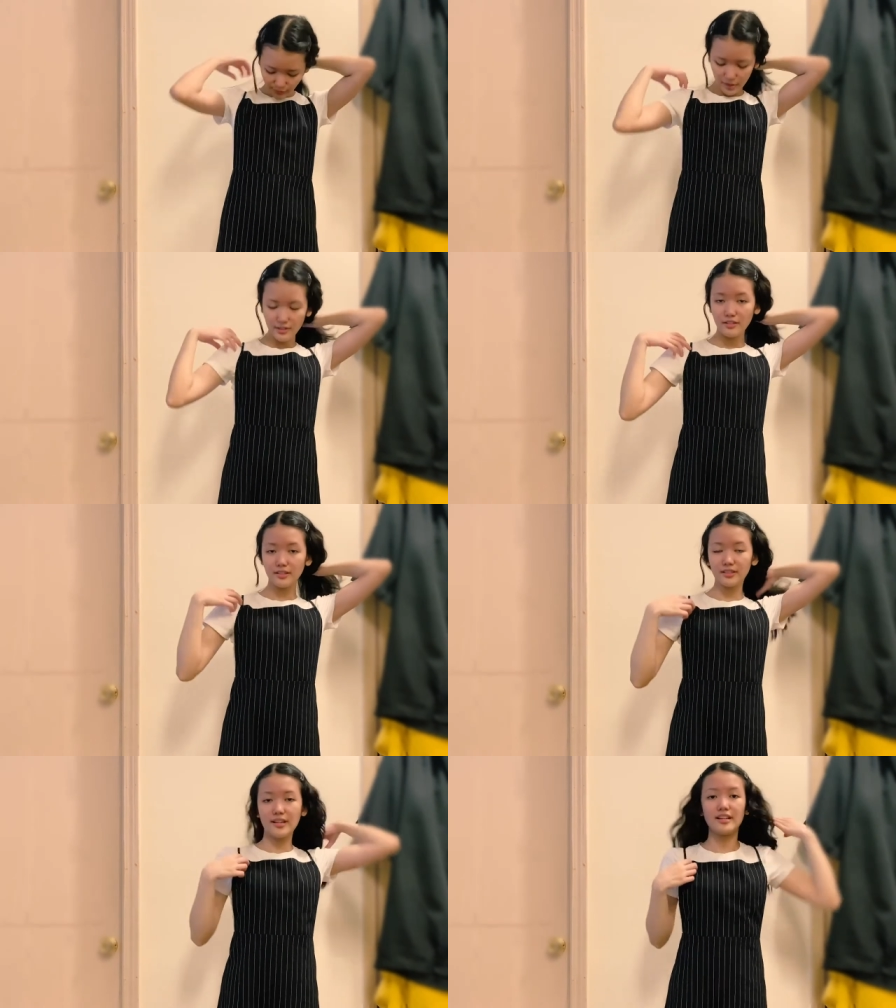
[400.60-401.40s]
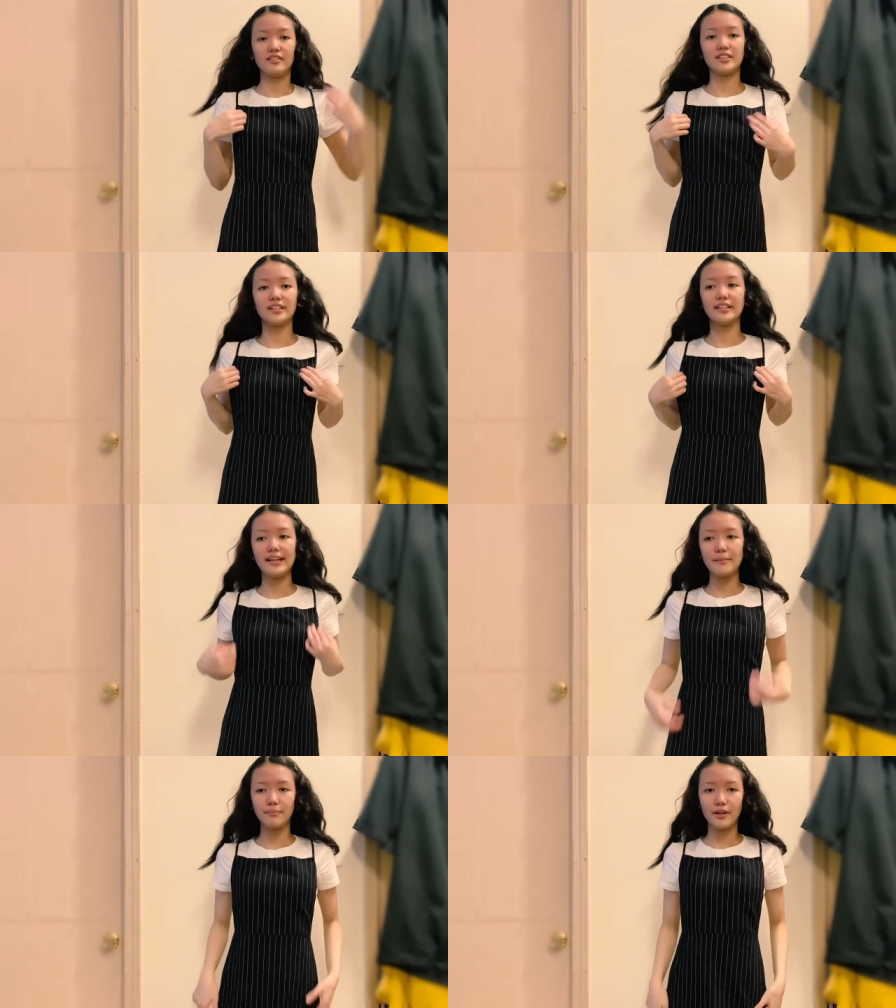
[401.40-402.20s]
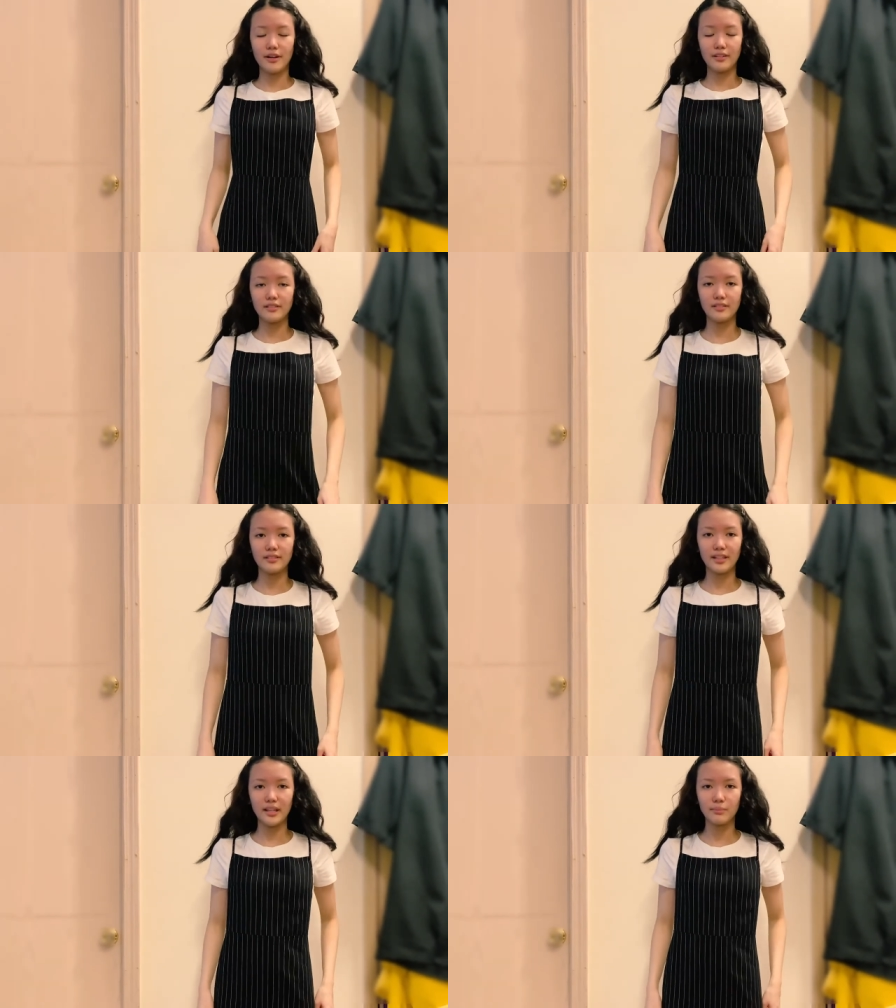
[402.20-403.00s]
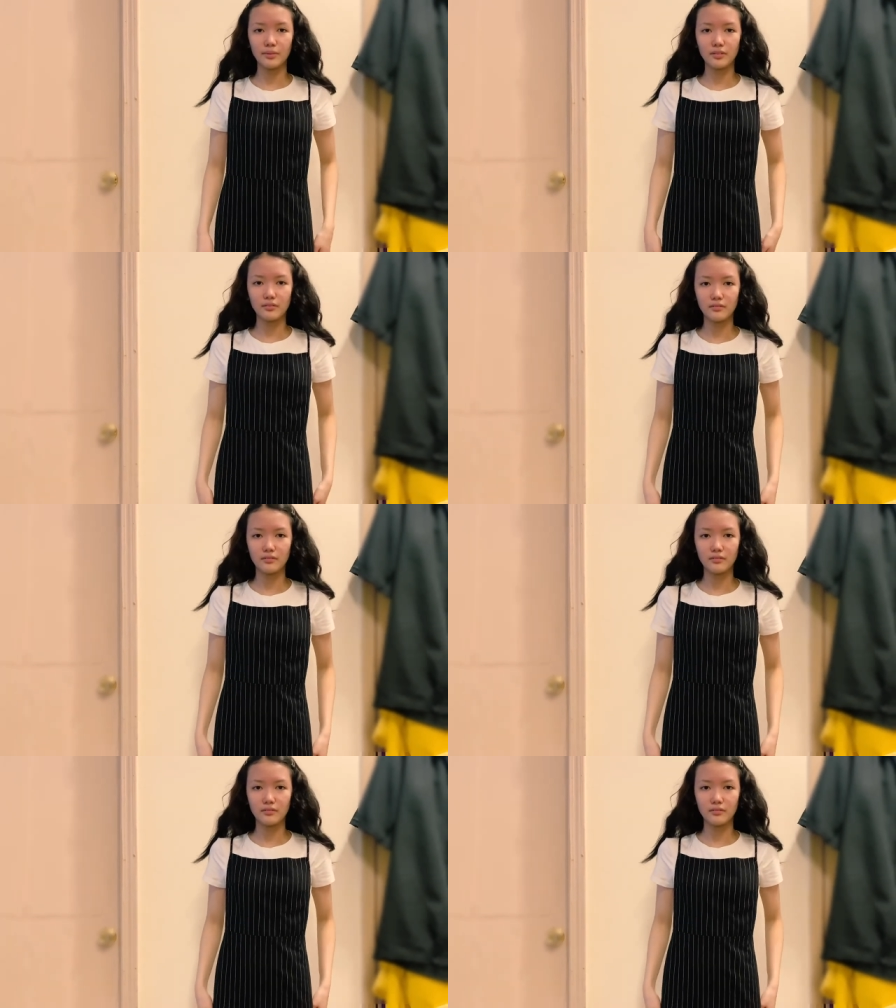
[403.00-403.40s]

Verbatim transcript: It's what it looks like. Looks like an apron. Apron.